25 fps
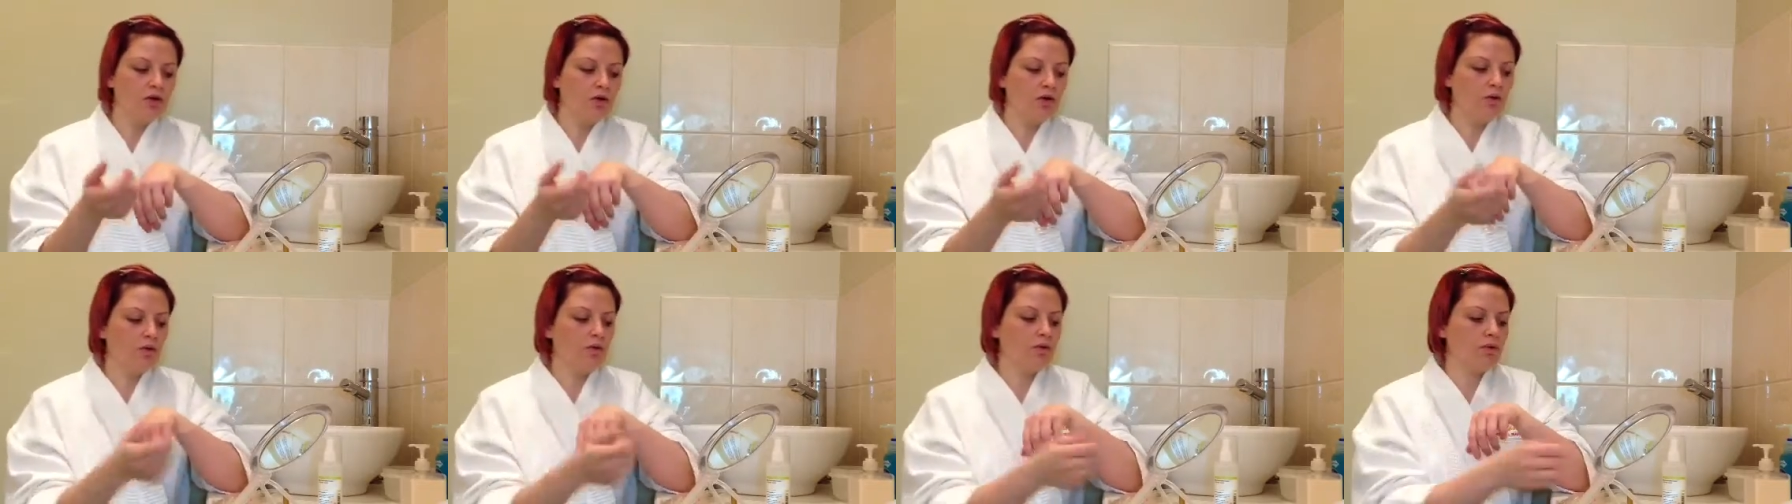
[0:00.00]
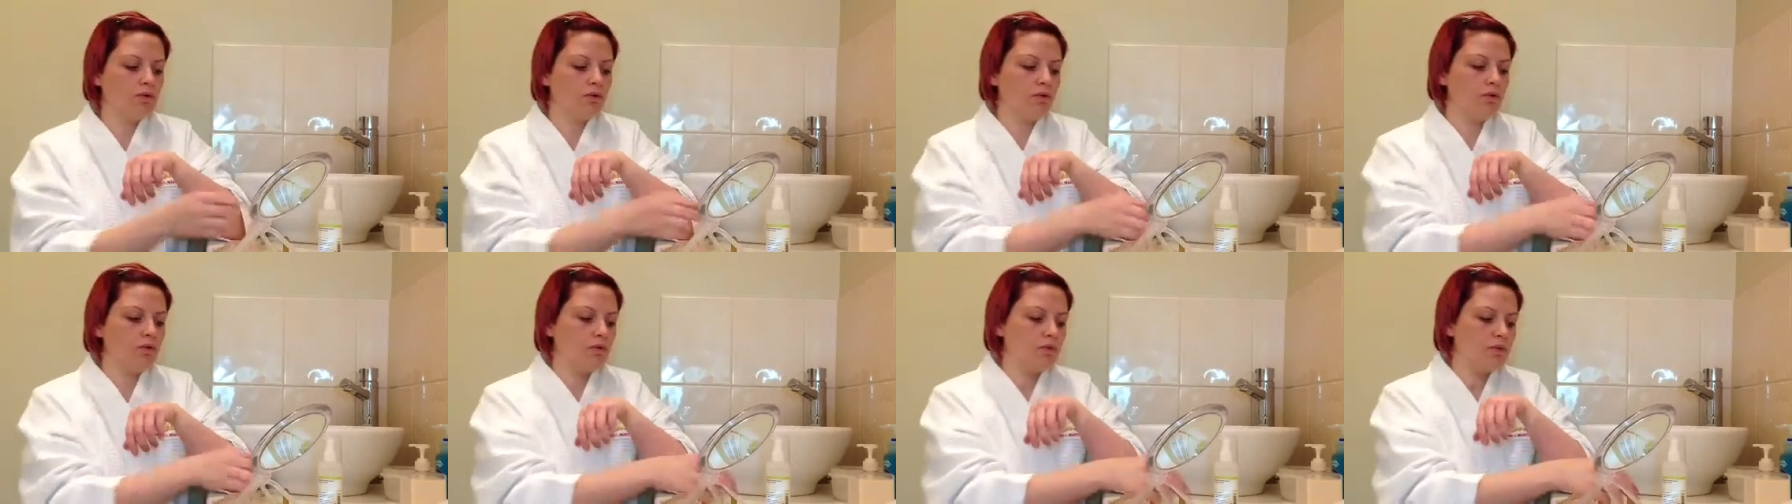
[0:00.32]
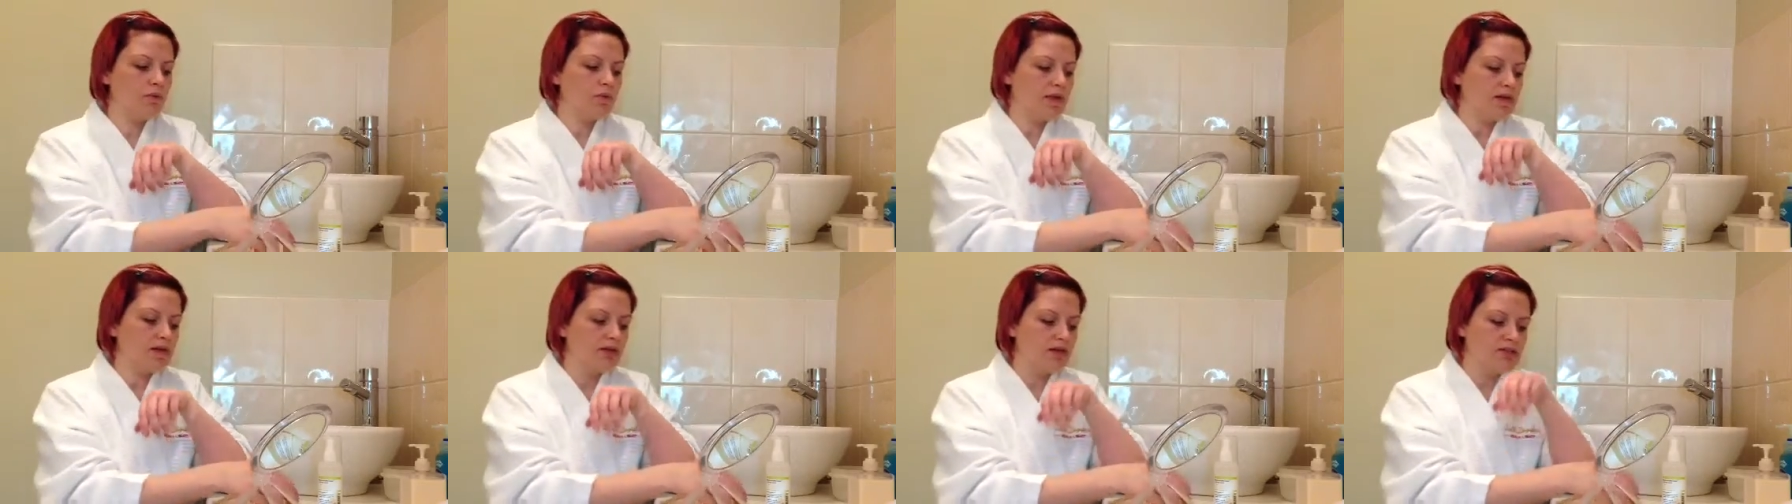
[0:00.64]
or what
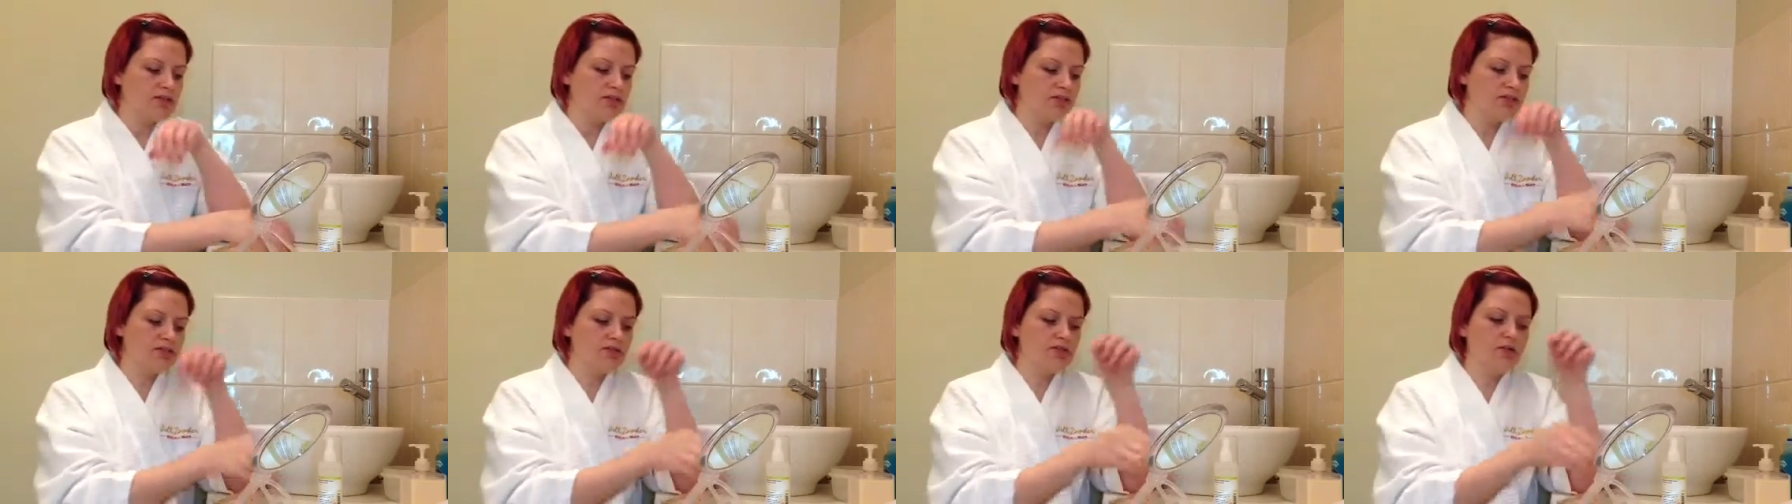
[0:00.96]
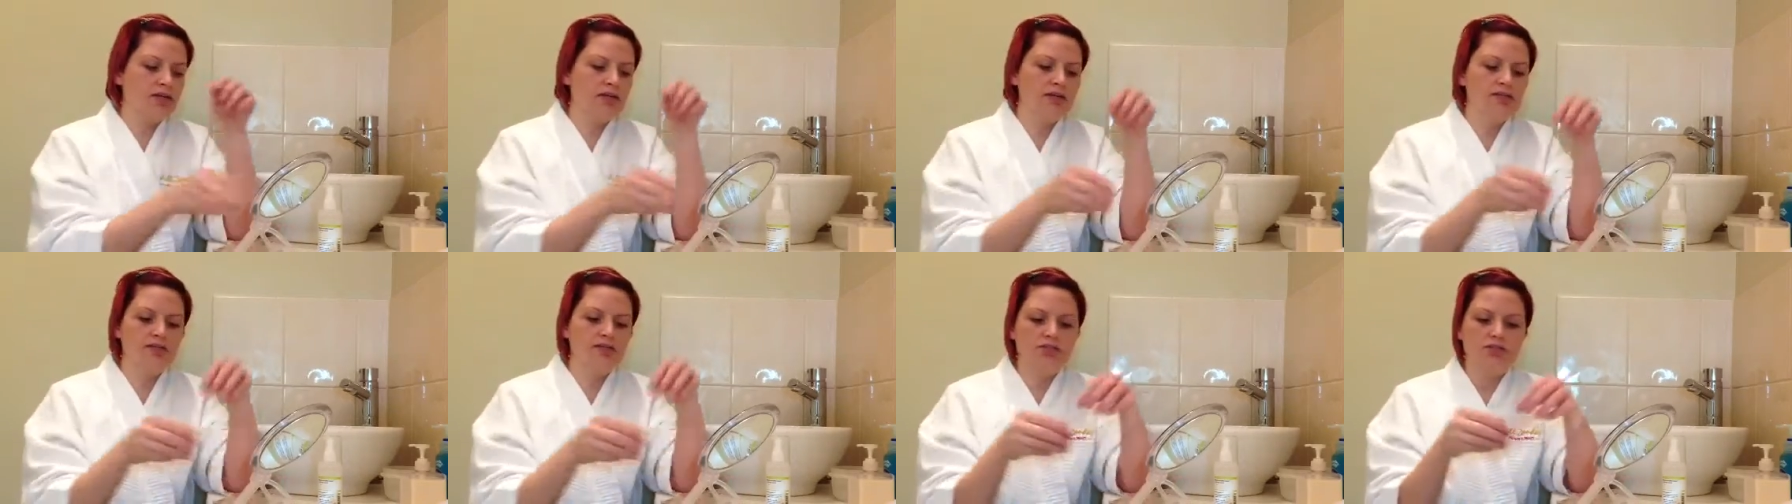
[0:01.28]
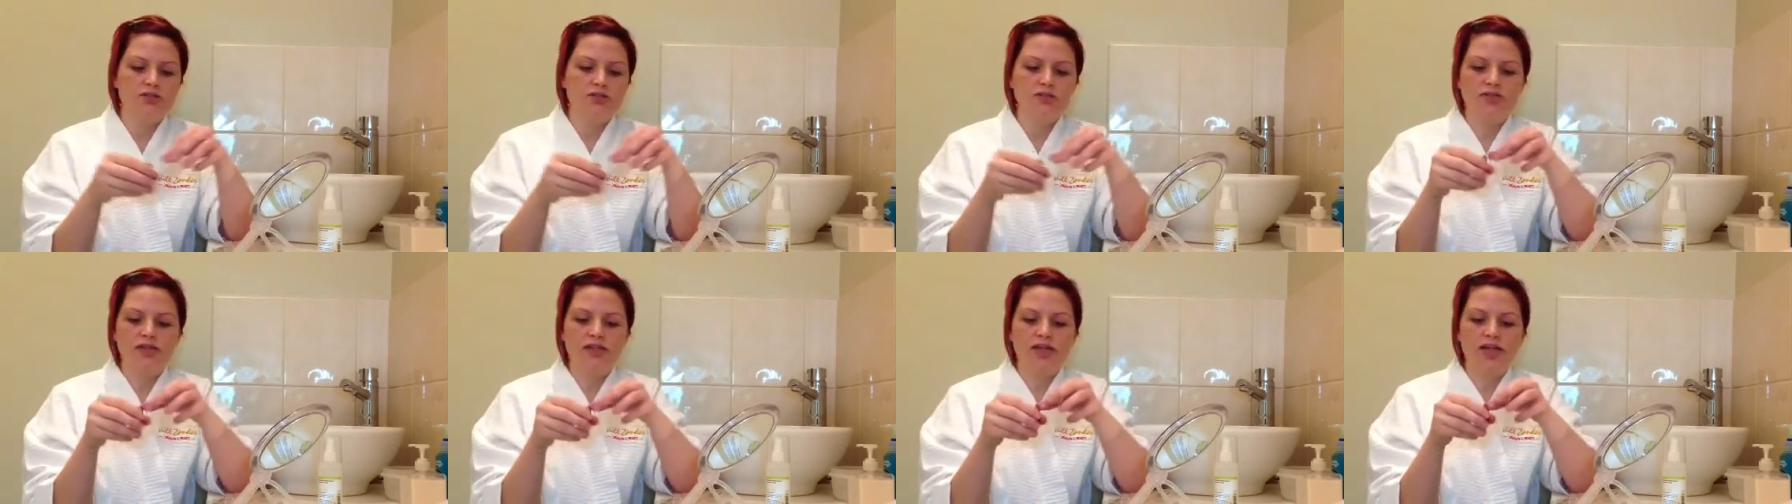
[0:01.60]
we like to do here is
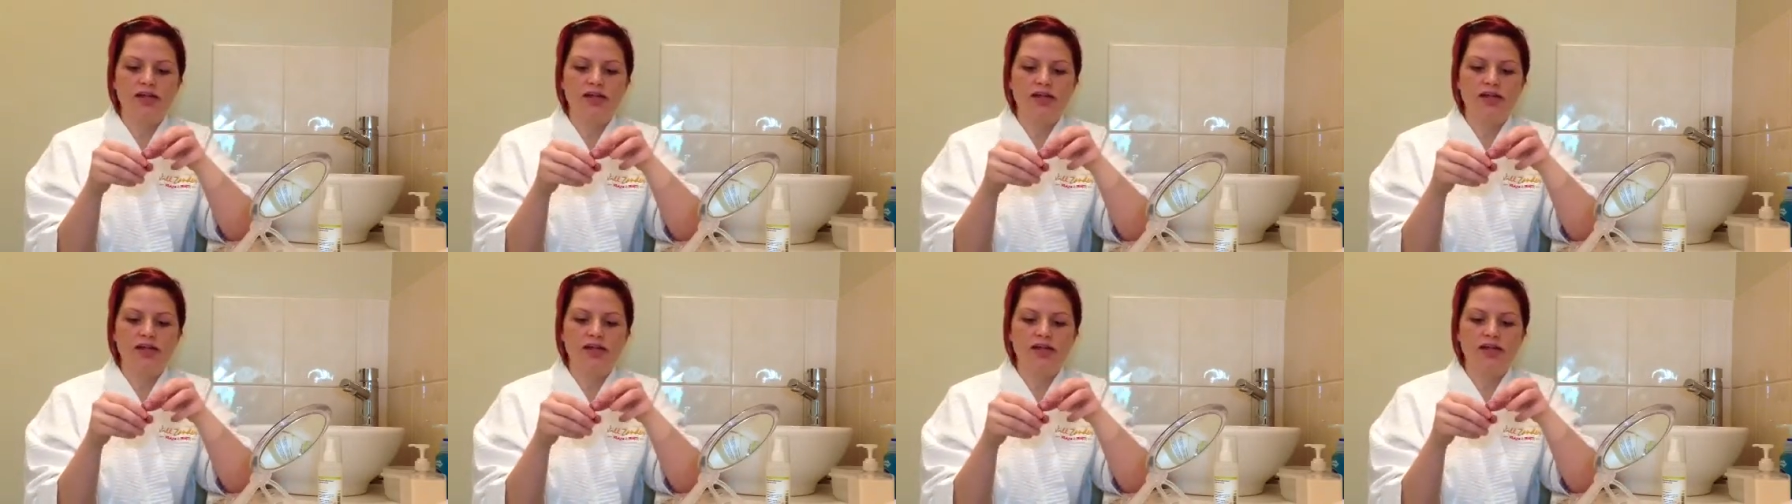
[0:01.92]
use the